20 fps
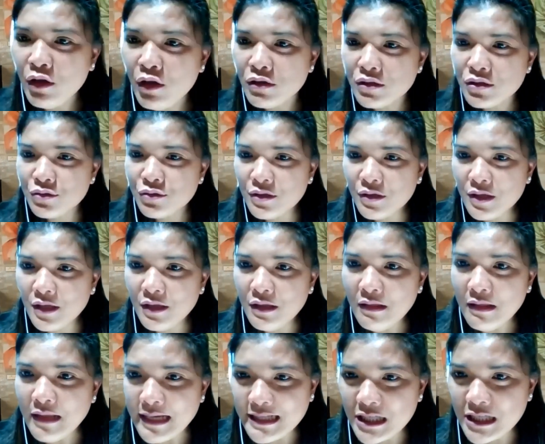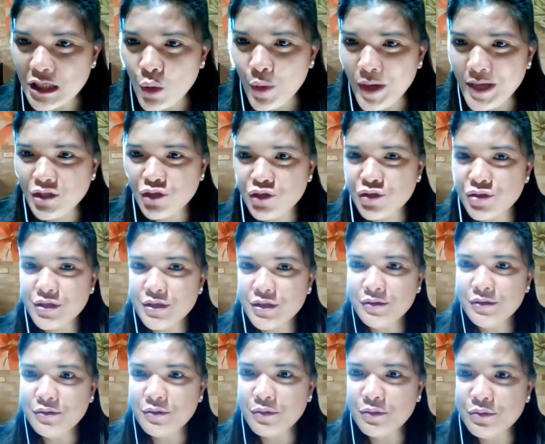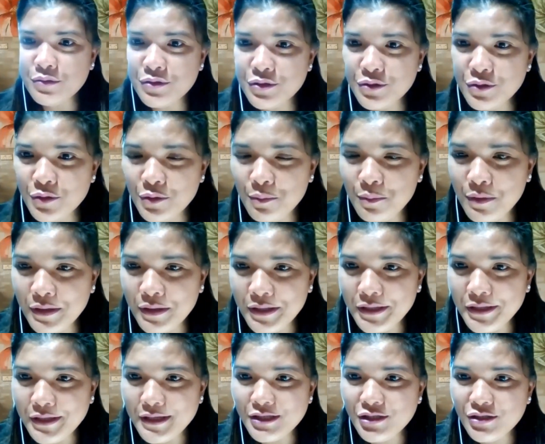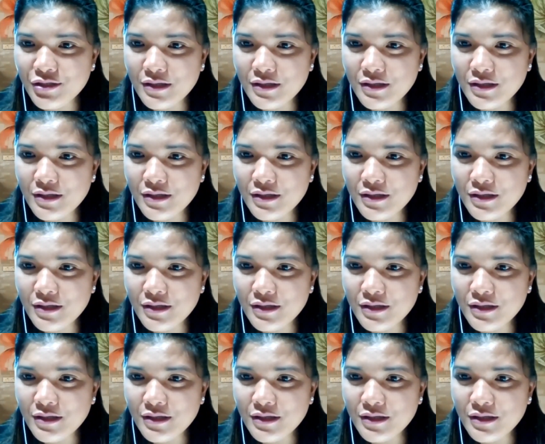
on to the next question, also by